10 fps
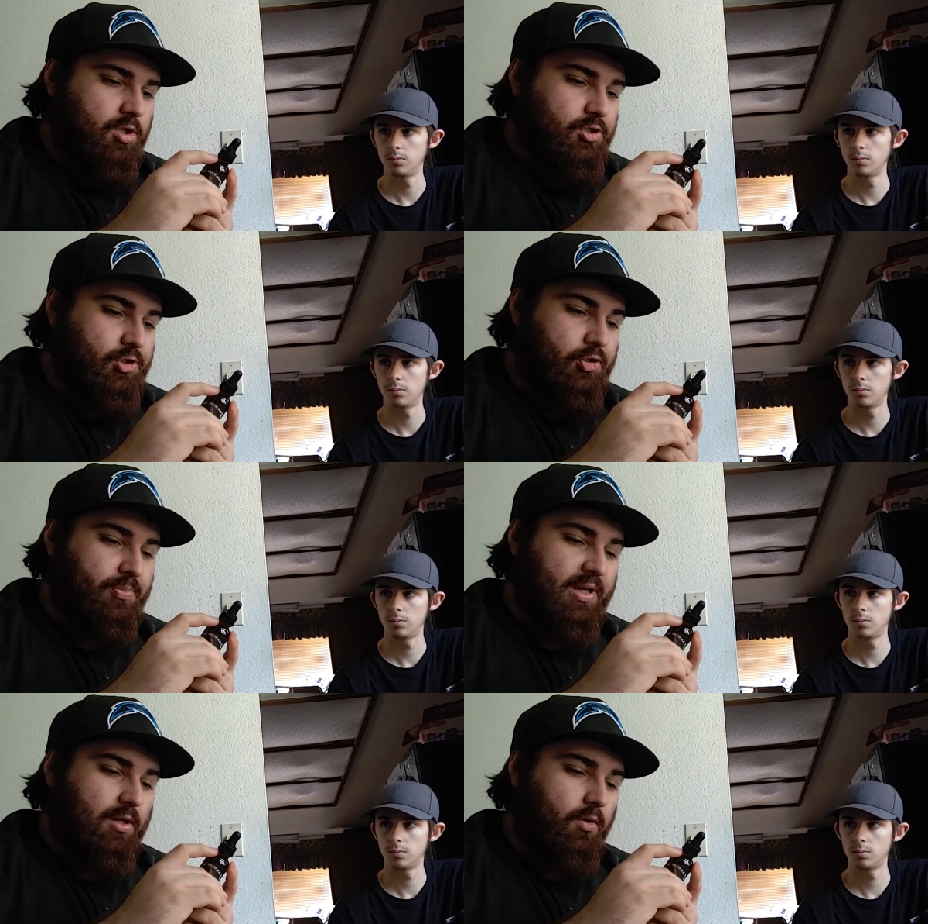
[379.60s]

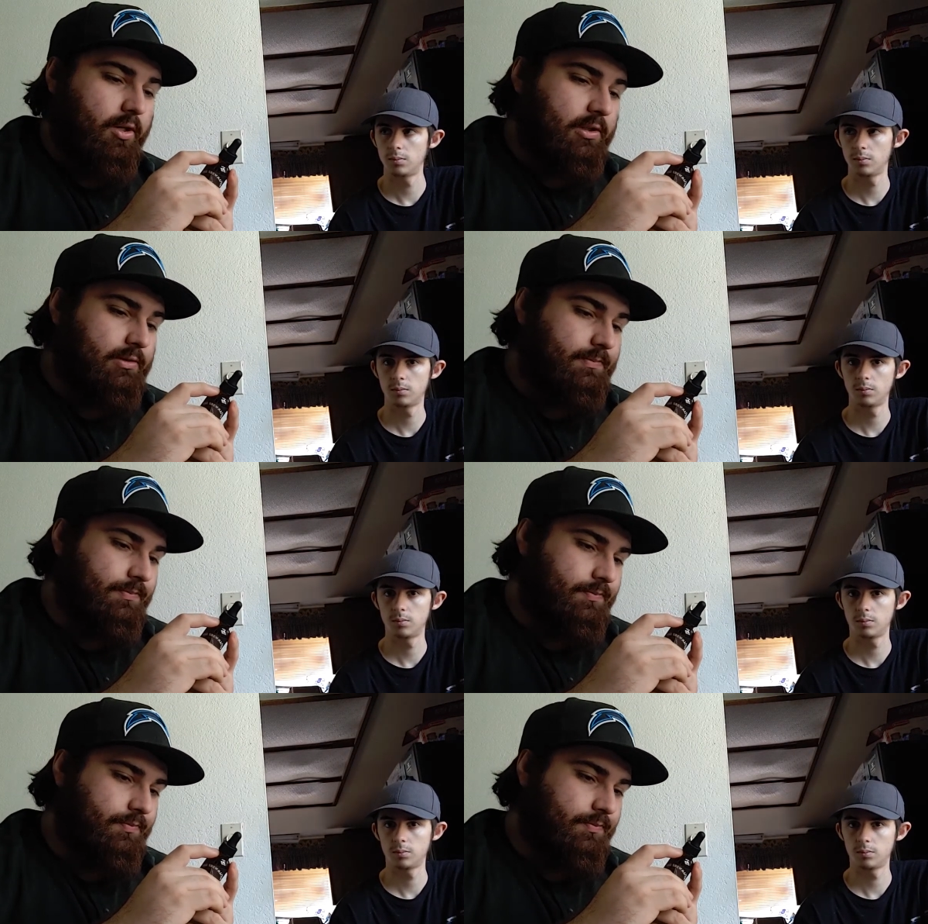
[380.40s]
Speaker 1: jujuba oil,
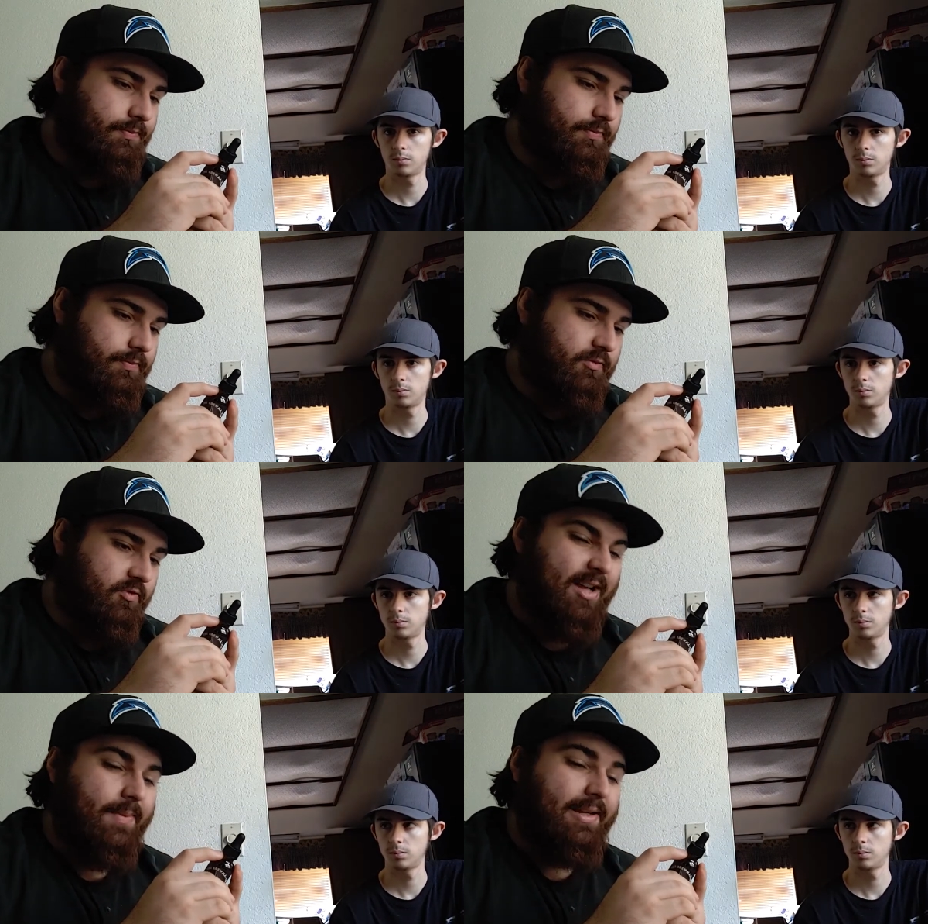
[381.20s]

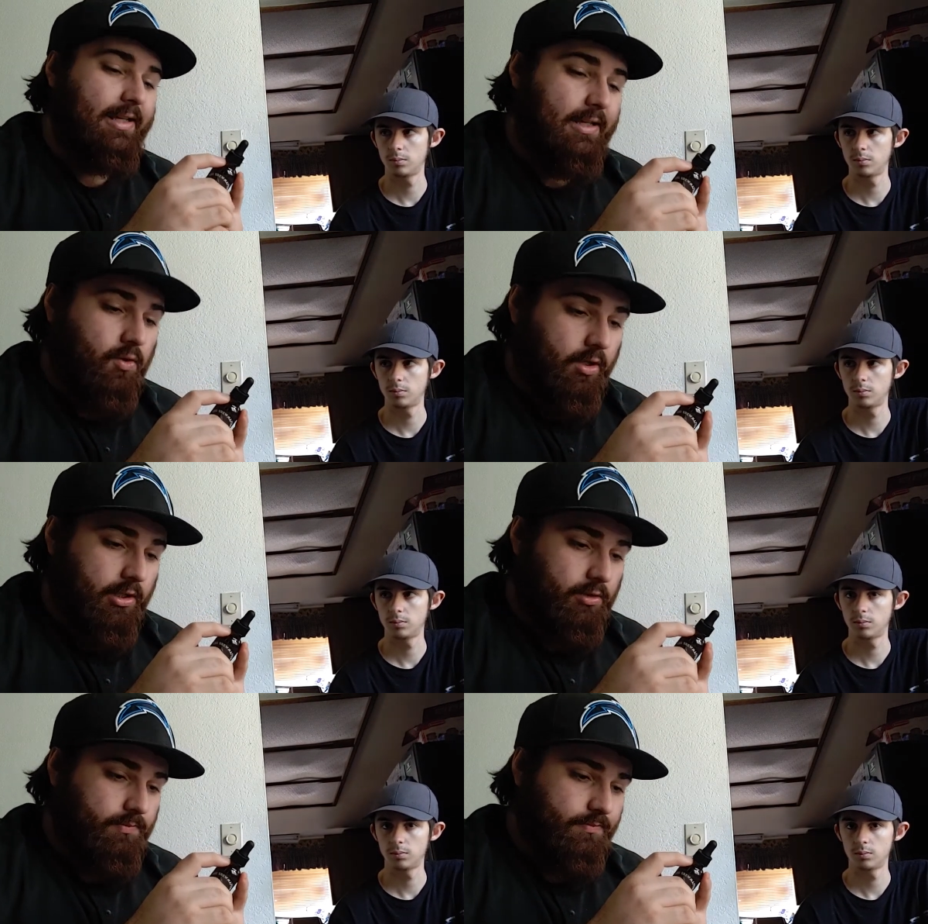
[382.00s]
vitamin E
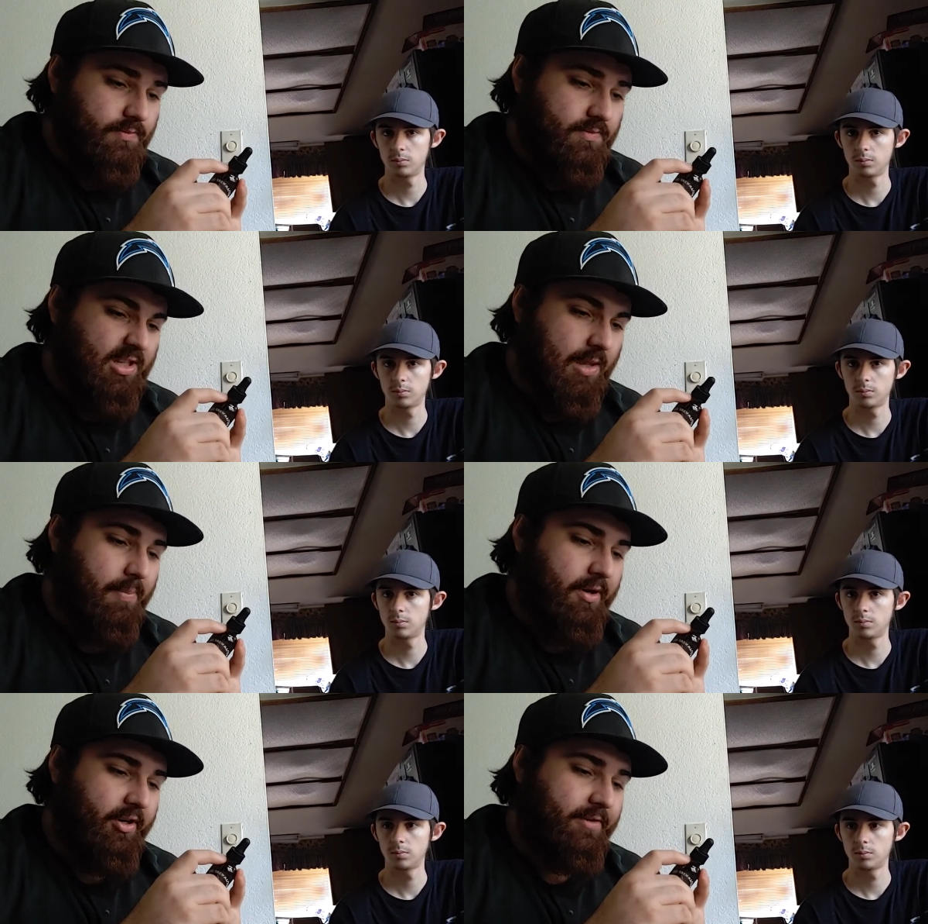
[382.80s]
oil,
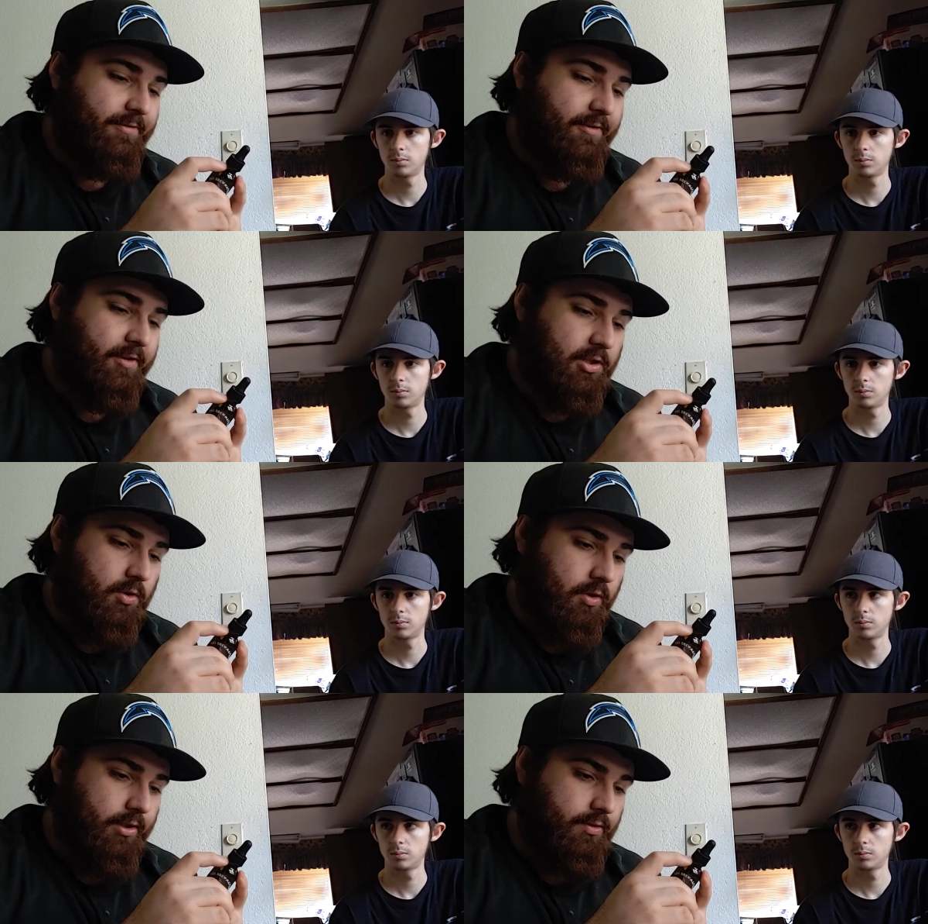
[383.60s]
Siberian fir
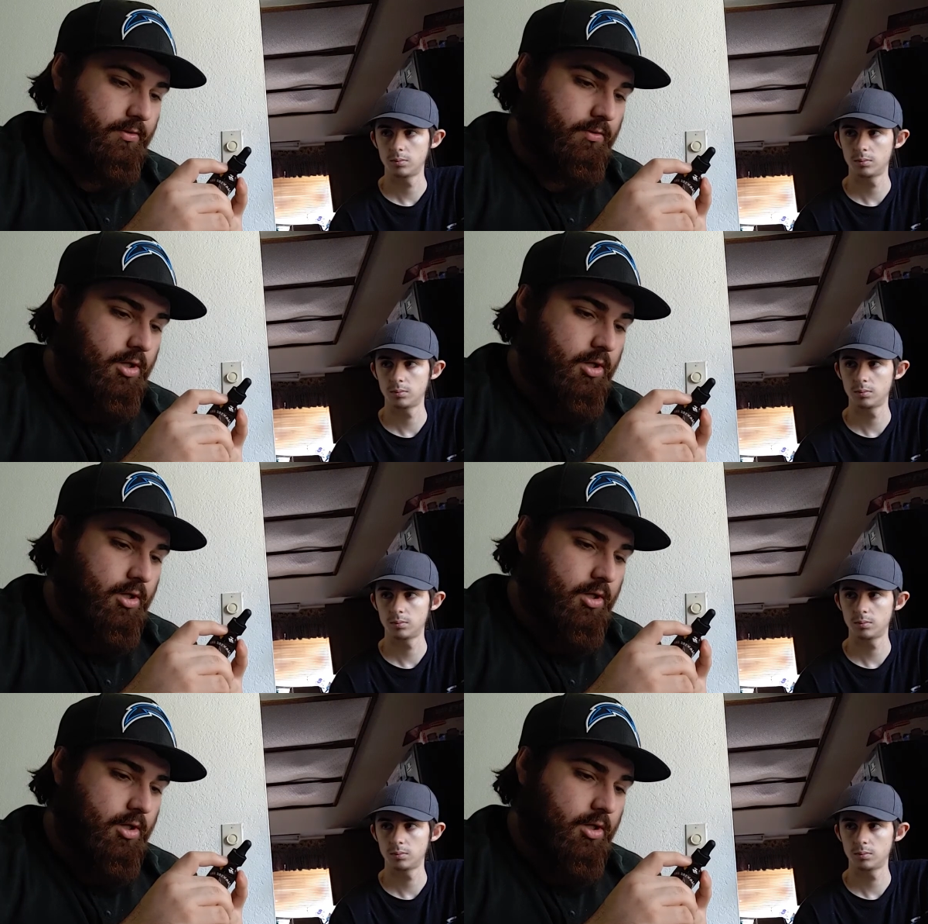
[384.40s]
oil,